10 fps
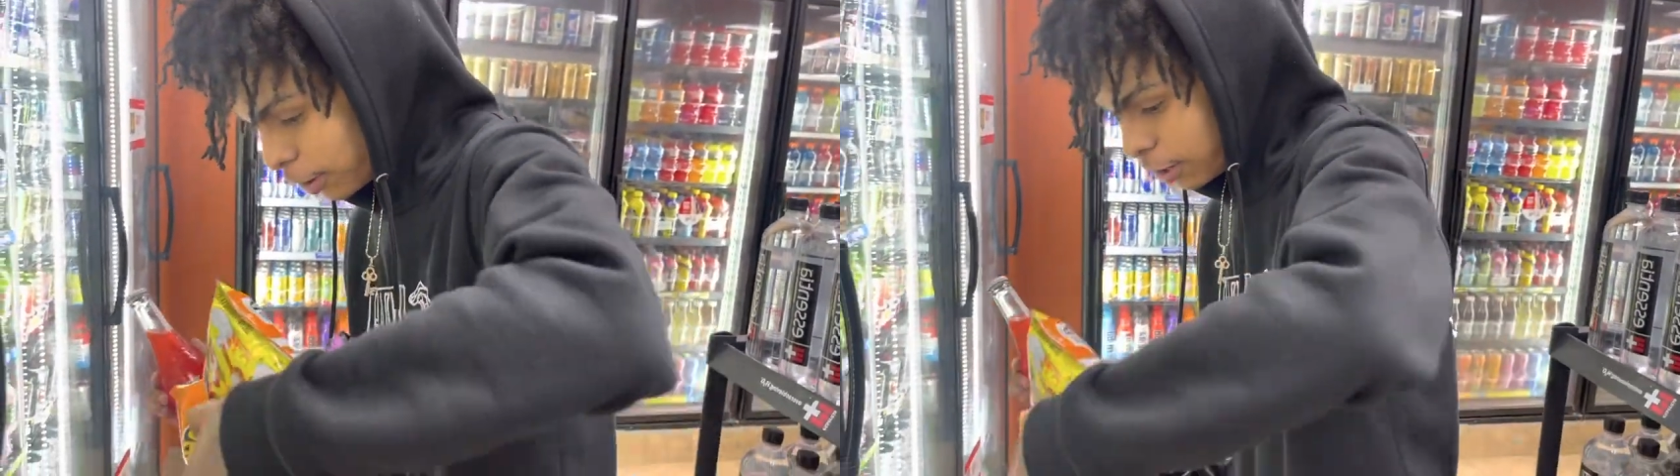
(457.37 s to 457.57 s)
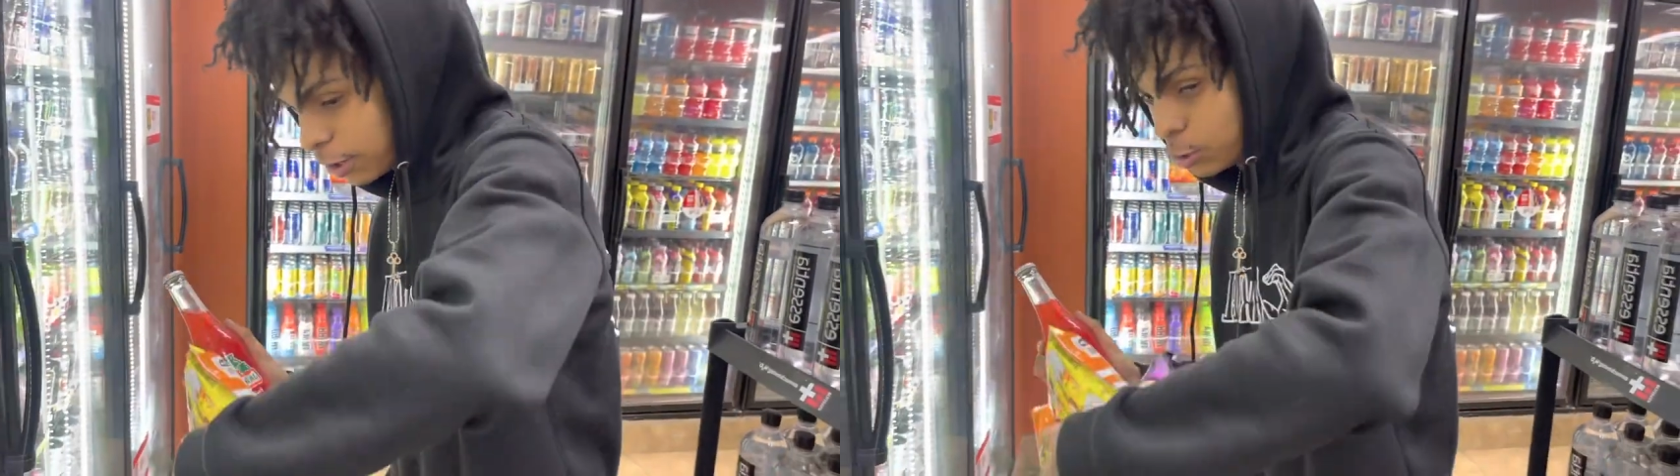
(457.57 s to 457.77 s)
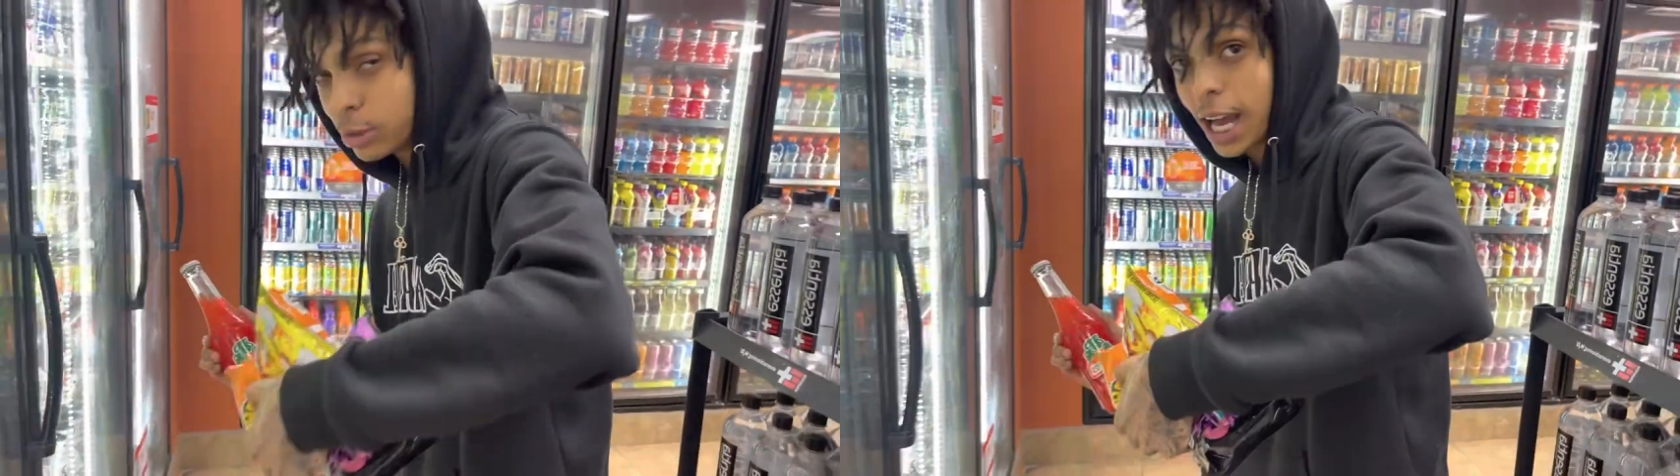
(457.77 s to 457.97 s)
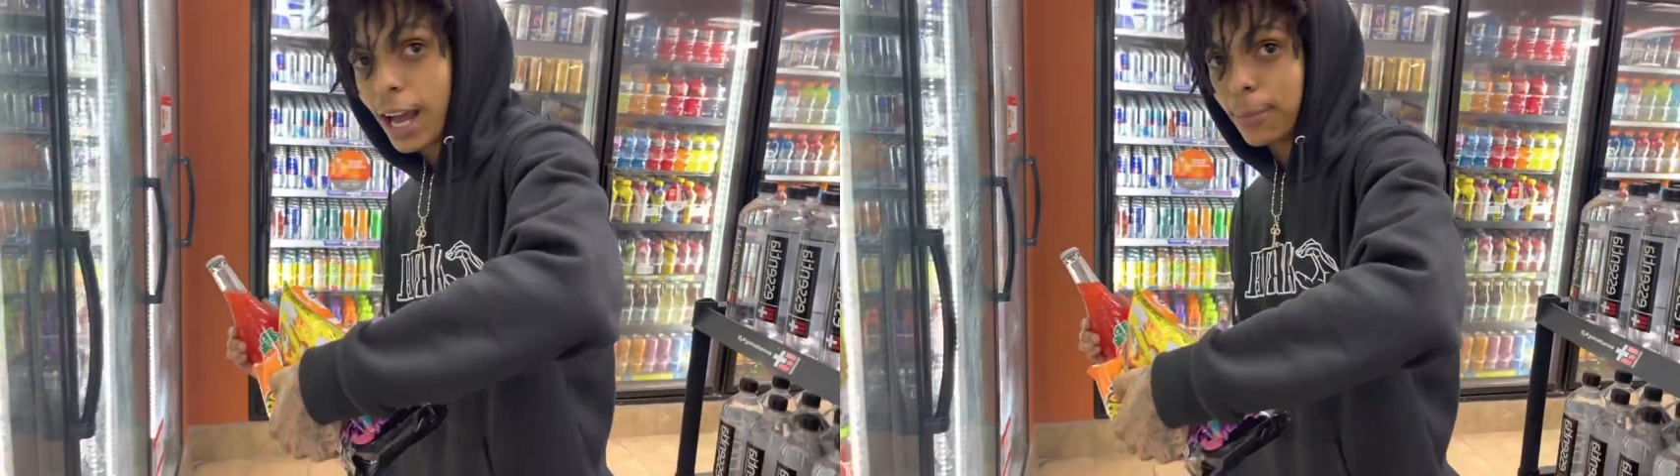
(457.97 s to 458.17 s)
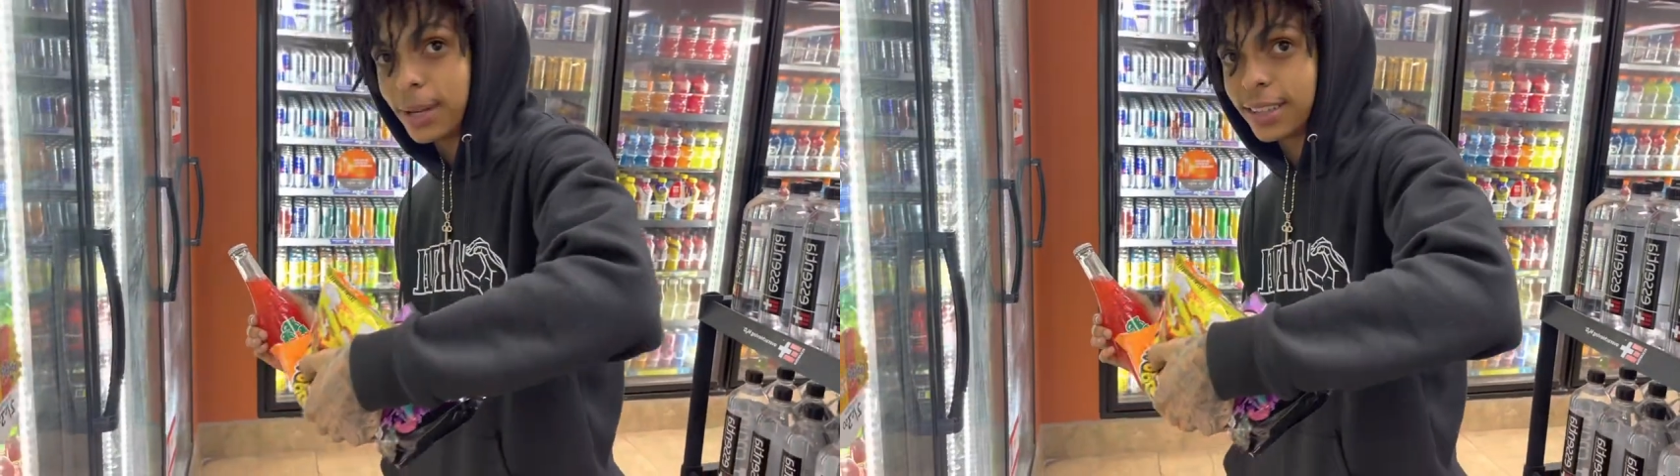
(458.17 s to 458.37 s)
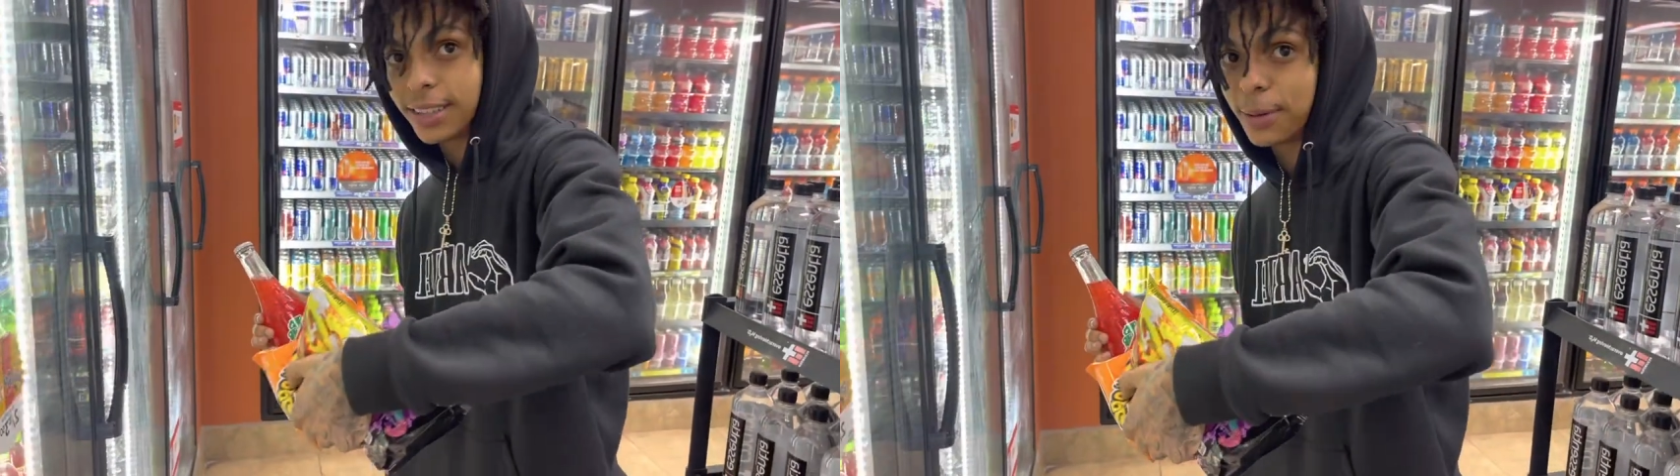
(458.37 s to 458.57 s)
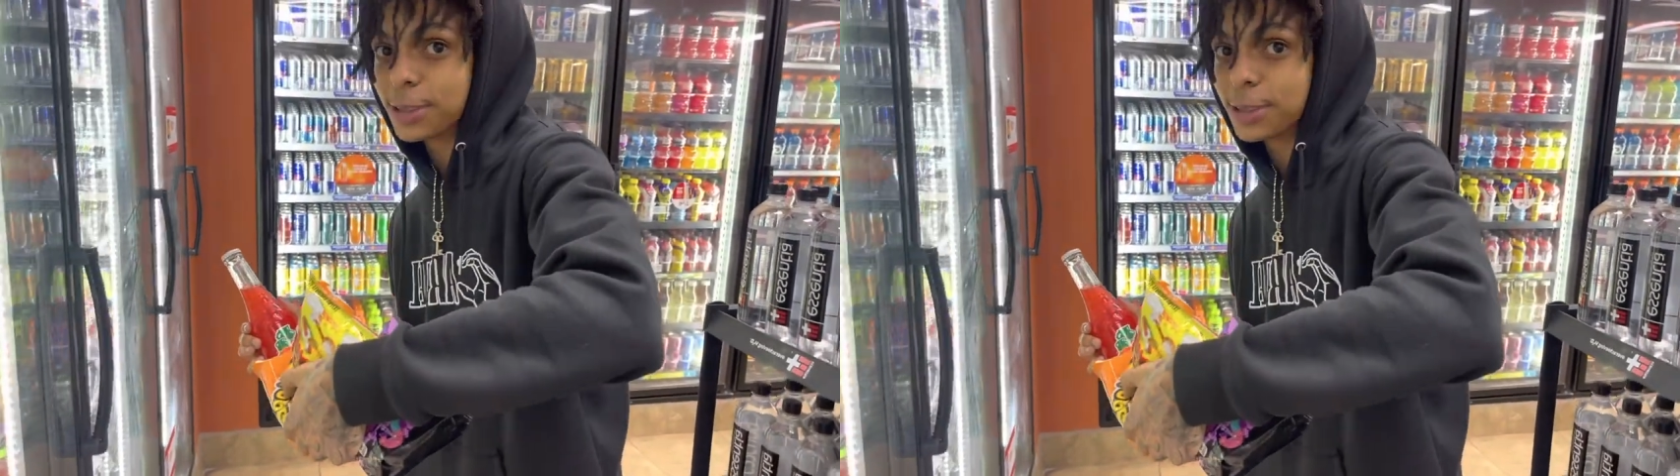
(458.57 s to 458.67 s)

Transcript: uh you dab in the